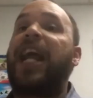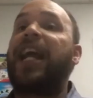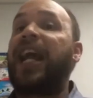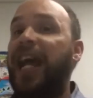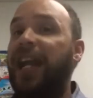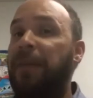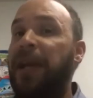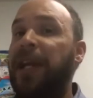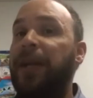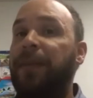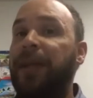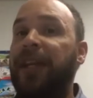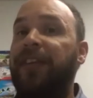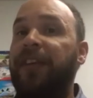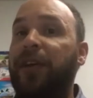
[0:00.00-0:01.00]
And I kind of make it
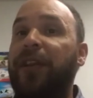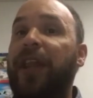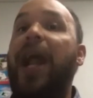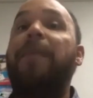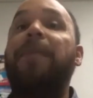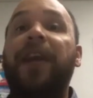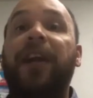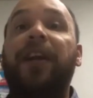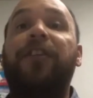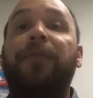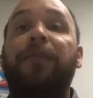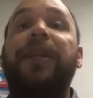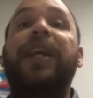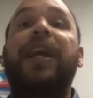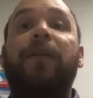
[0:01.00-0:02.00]
a big deal that I'm there
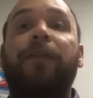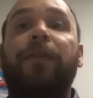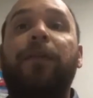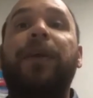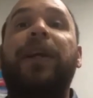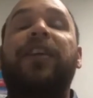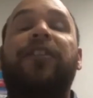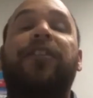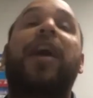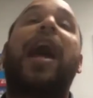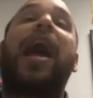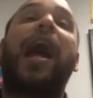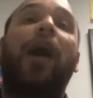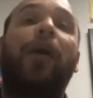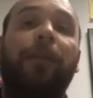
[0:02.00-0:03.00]
to be helpful because of
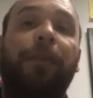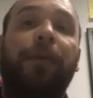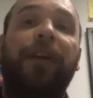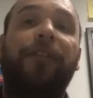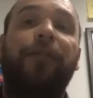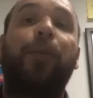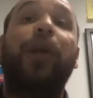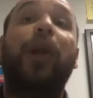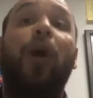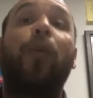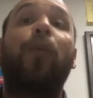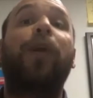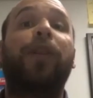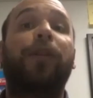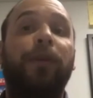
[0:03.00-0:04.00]
how impressed we
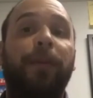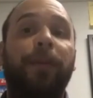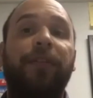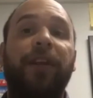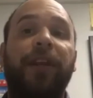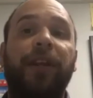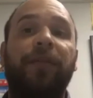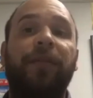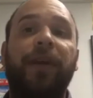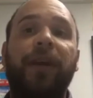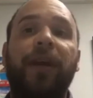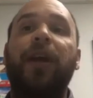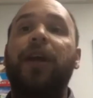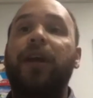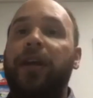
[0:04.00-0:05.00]
are with the representative.
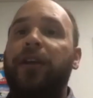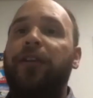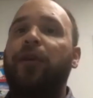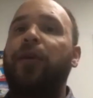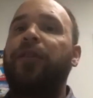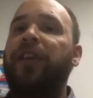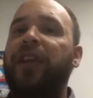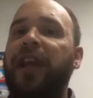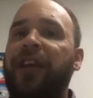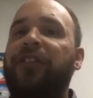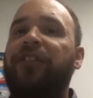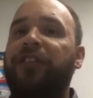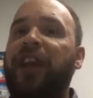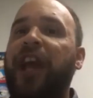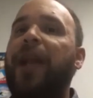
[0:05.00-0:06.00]
So it's a
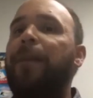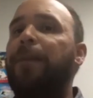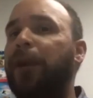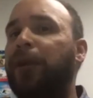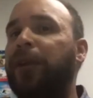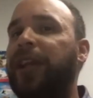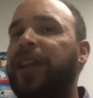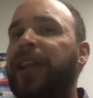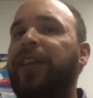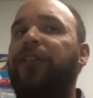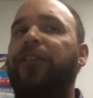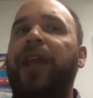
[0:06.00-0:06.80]
nice just kind of building thing.